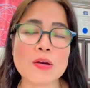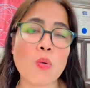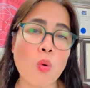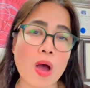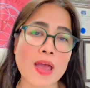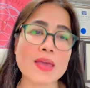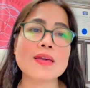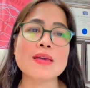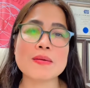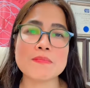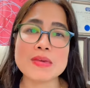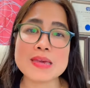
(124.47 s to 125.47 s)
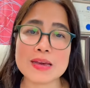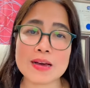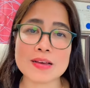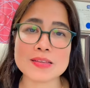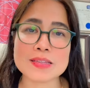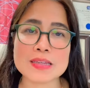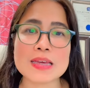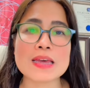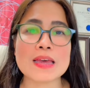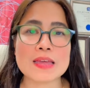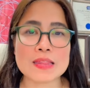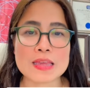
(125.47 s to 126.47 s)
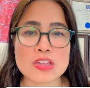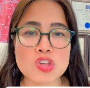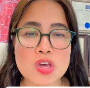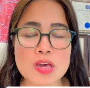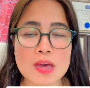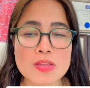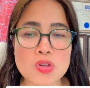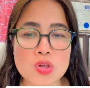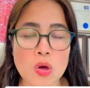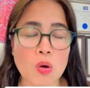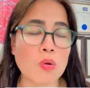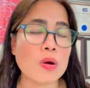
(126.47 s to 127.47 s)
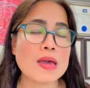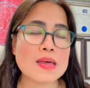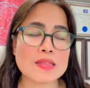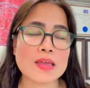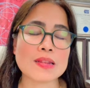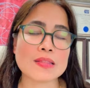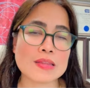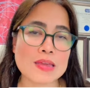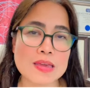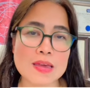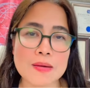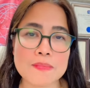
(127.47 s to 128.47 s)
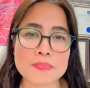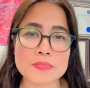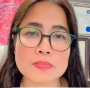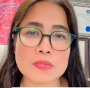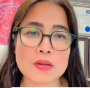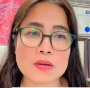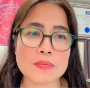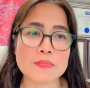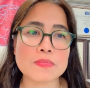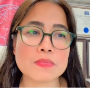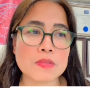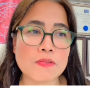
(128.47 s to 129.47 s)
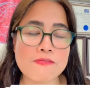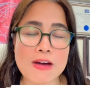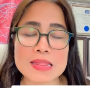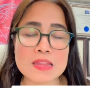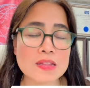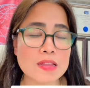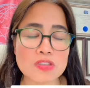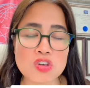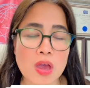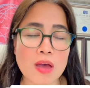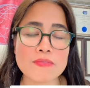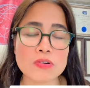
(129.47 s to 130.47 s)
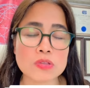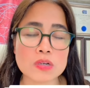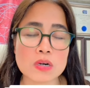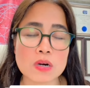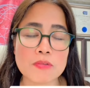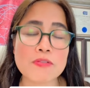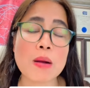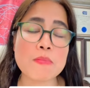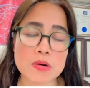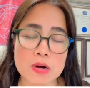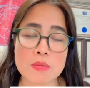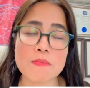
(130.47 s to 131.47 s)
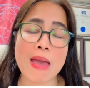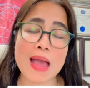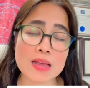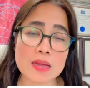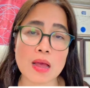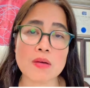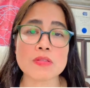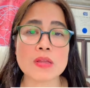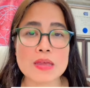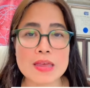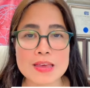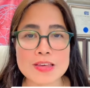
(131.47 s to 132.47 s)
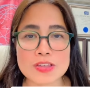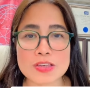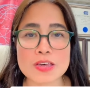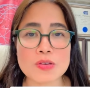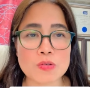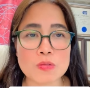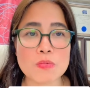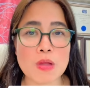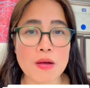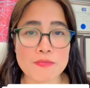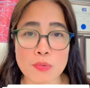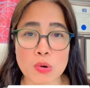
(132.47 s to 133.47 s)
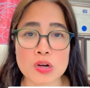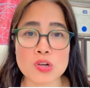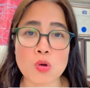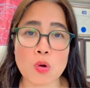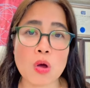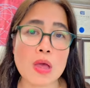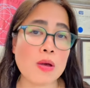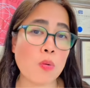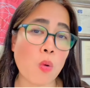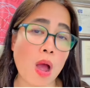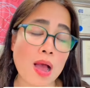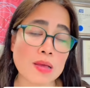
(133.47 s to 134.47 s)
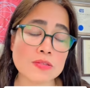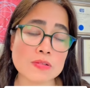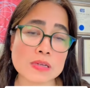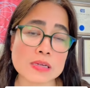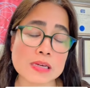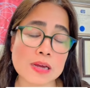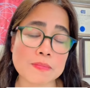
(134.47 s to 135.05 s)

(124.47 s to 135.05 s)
Why? Because she can show that the funding that she have on her from her bank account, she could afford to actually